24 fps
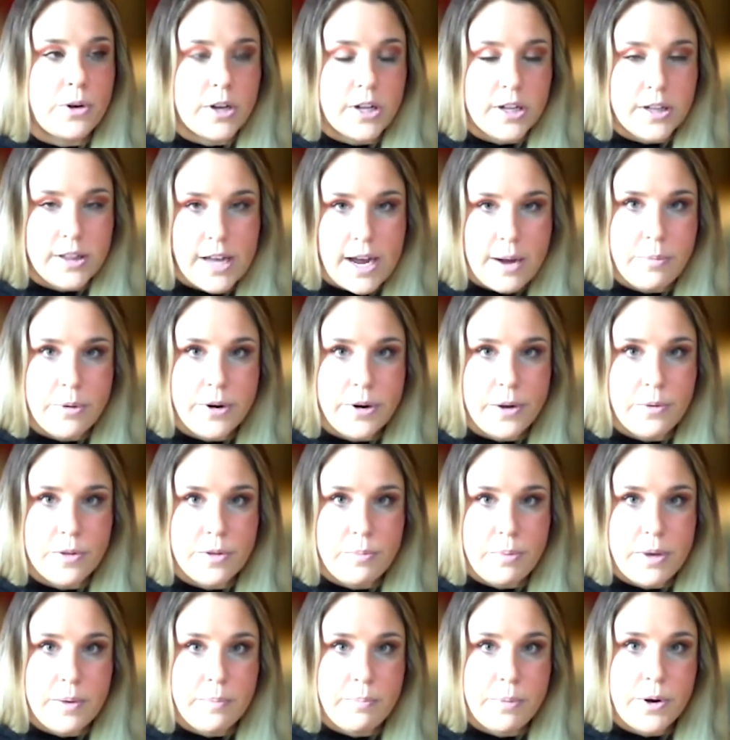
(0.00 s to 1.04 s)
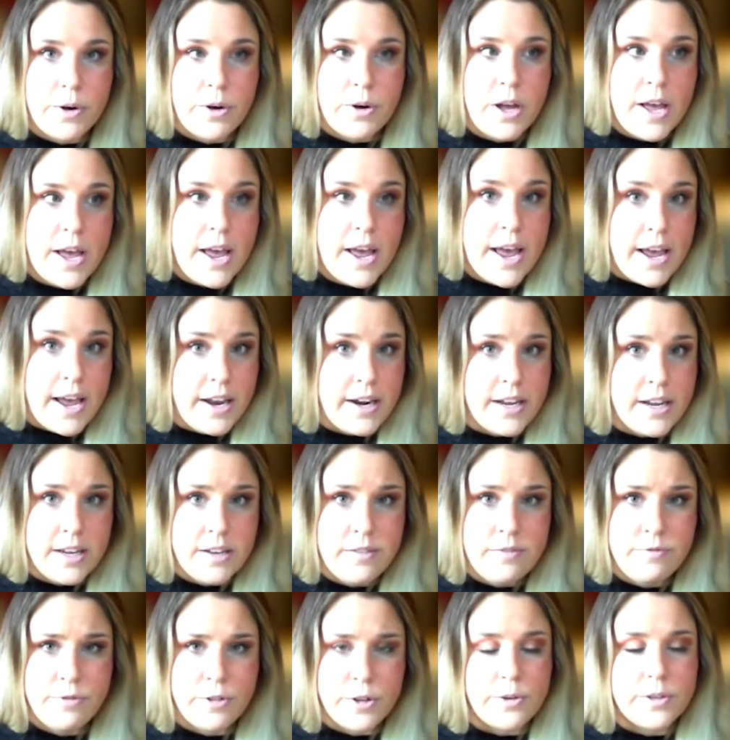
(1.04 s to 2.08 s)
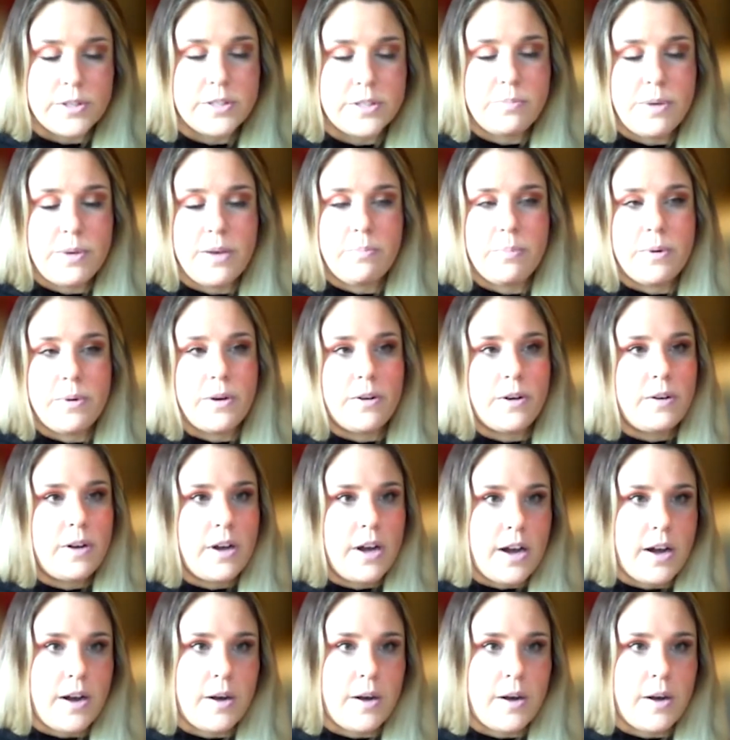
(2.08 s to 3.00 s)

collaborate with people, and influence people,